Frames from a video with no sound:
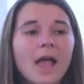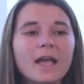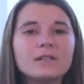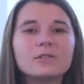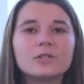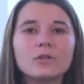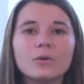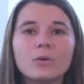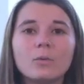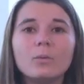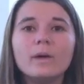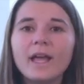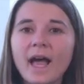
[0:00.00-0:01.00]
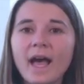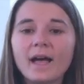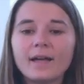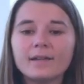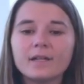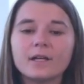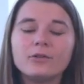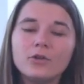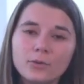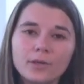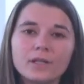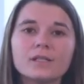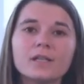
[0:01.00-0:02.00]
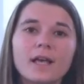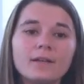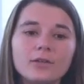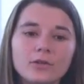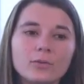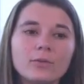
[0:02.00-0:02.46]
And so we had a notice that,